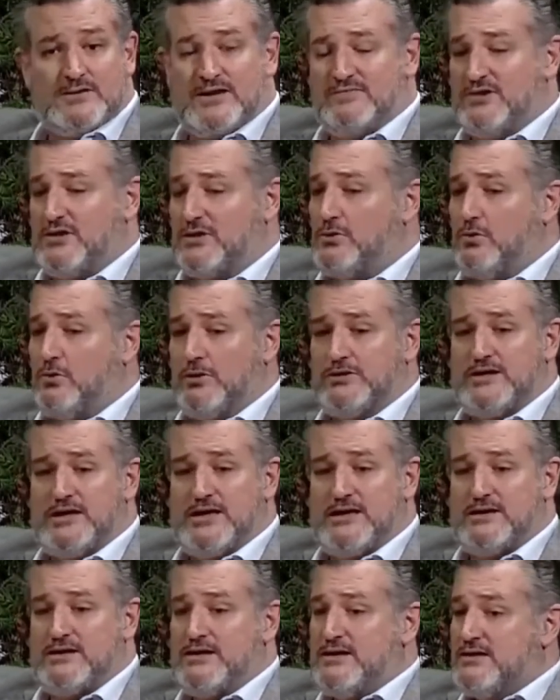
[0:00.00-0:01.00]
they're given a court
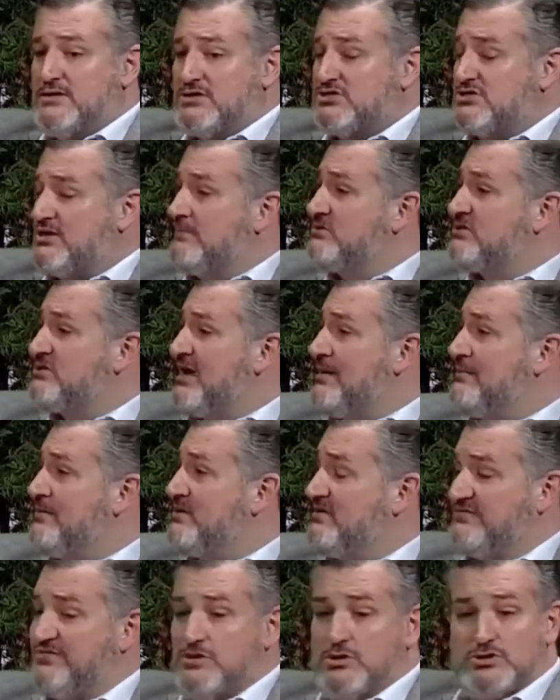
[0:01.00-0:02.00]
date sometime
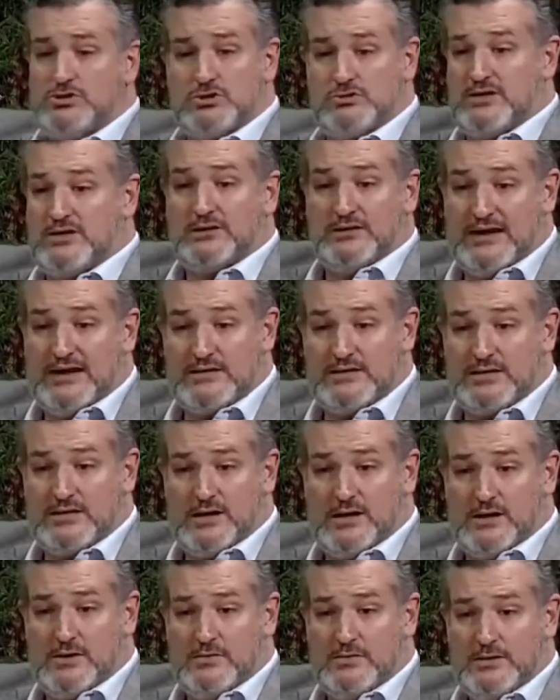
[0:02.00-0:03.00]
in the future, they're let
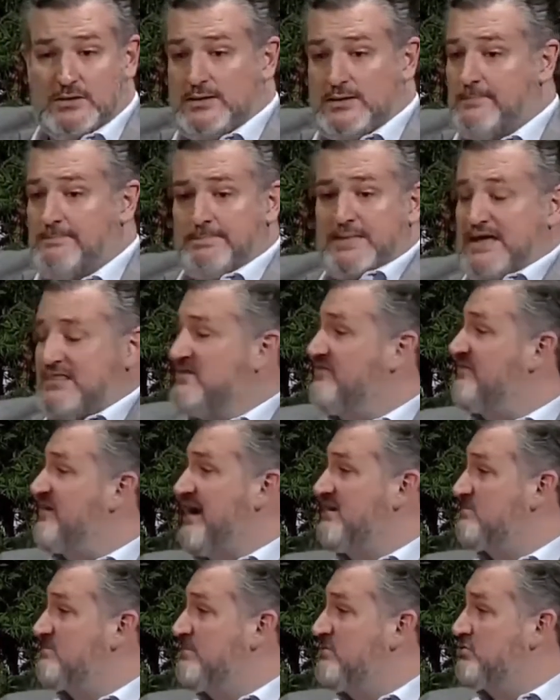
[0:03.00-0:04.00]
go, and the
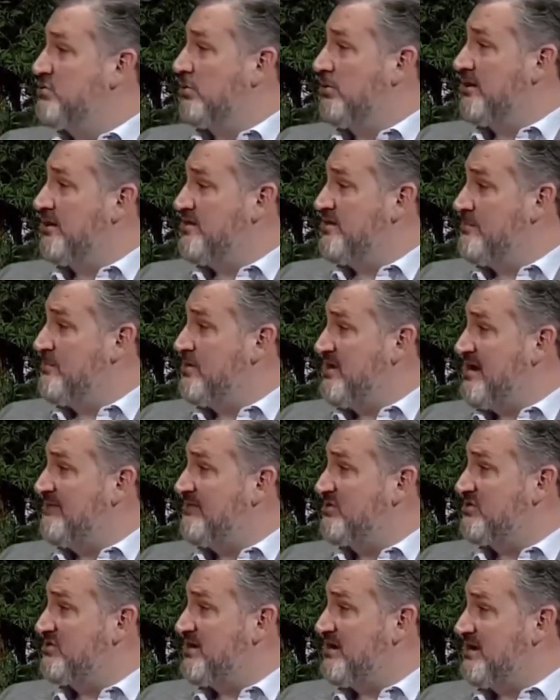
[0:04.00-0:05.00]
vast majority of them are
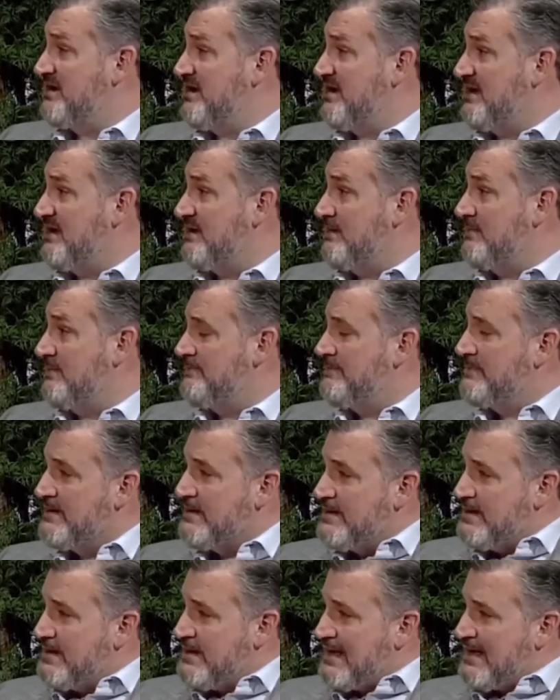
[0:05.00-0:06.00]
never seen again.
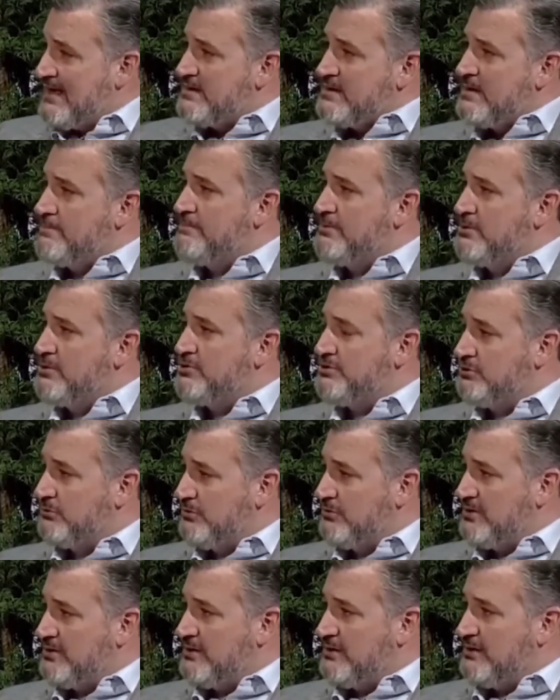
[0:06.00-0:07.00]
And number
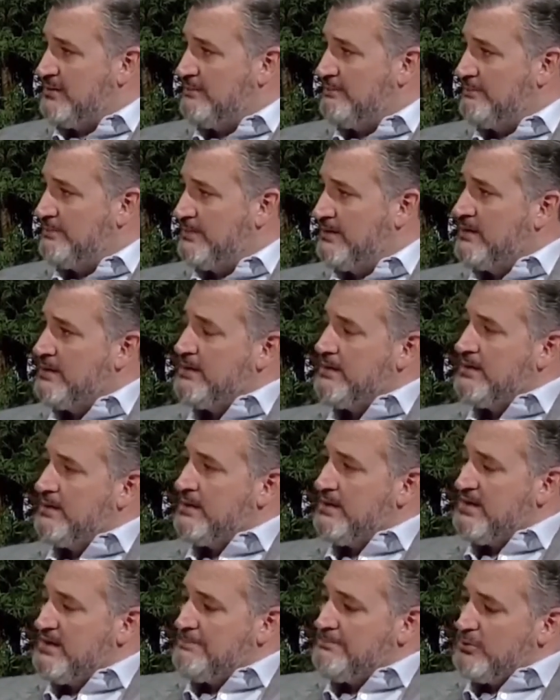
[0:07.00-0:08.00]
three,
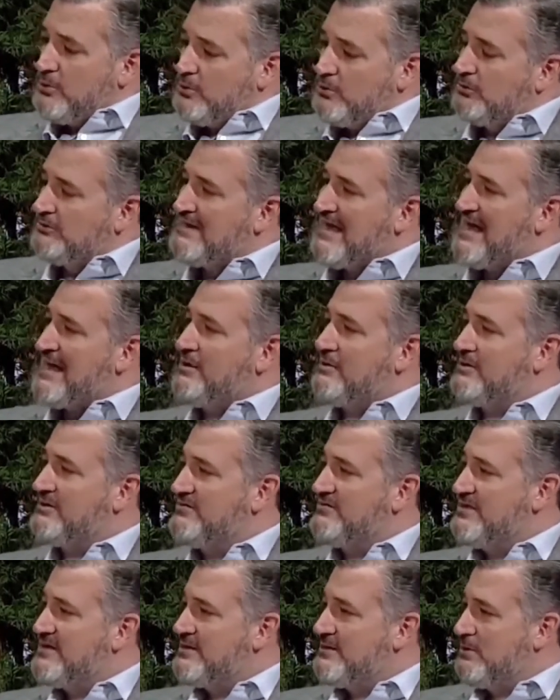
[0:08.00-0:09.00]
he pulled out
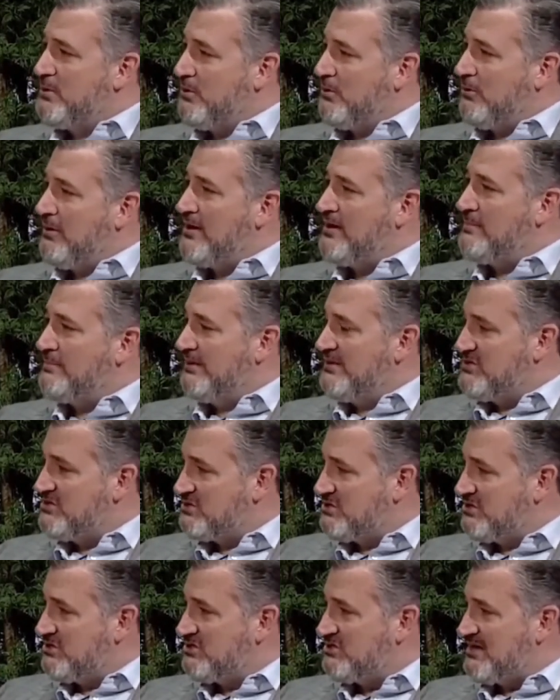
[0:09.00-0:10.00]
of the incredibly
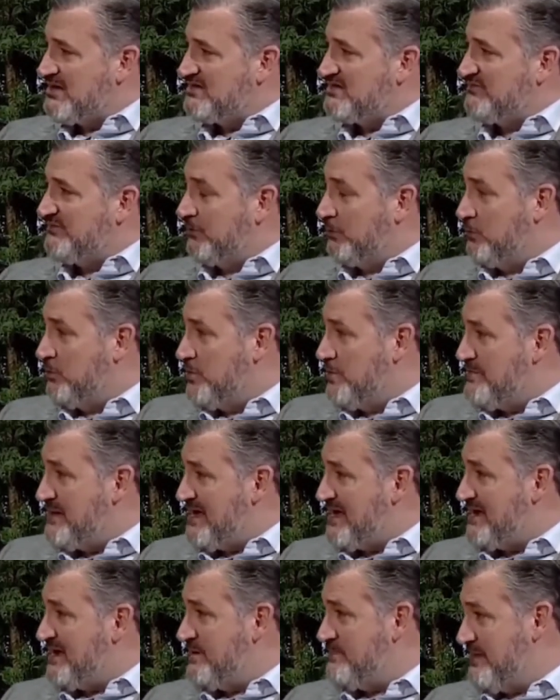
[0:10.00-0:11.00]
successful
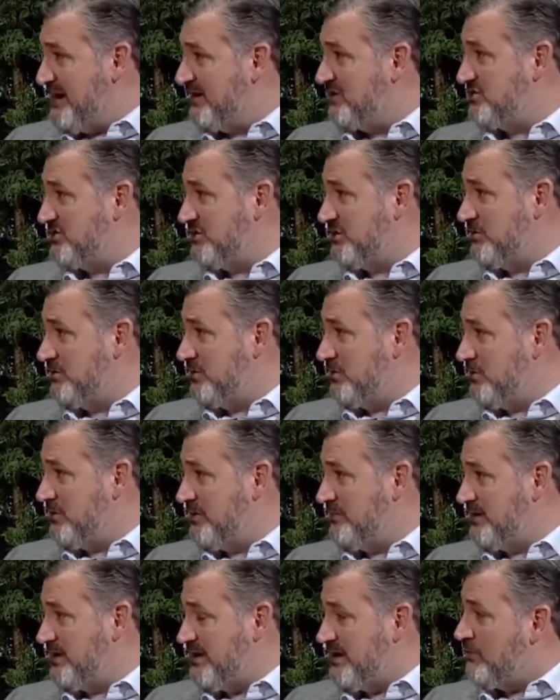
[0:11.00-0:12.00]
Remain in Mexico
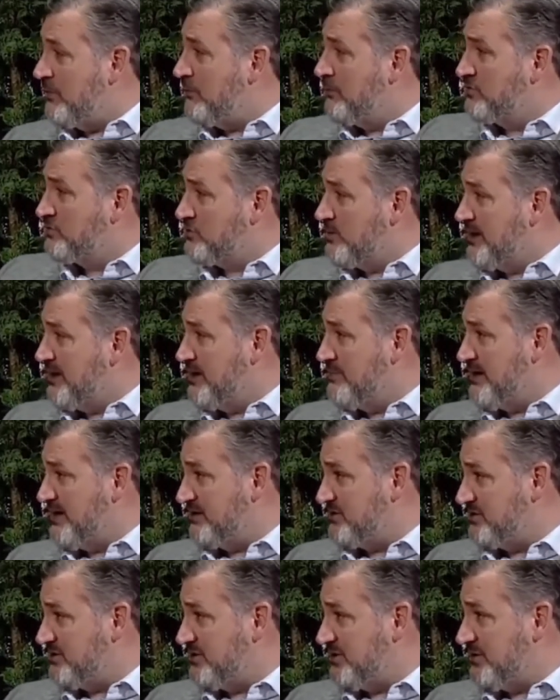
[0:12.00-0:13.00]
agreement. Now, what was Remain in
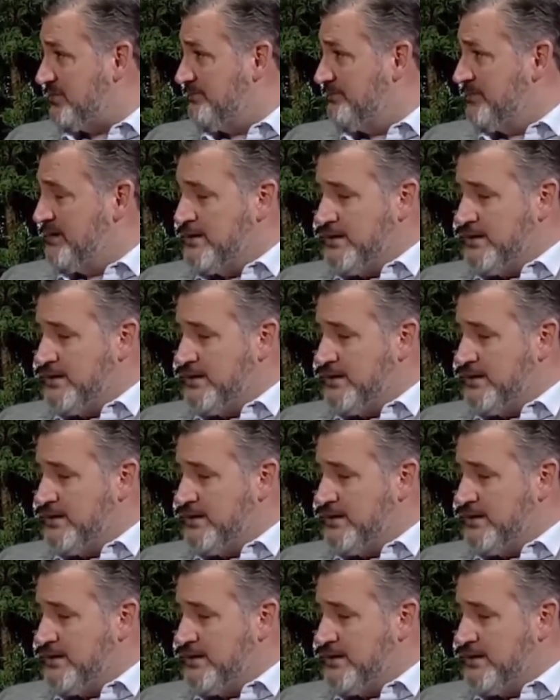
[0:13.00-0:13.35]
Mexico?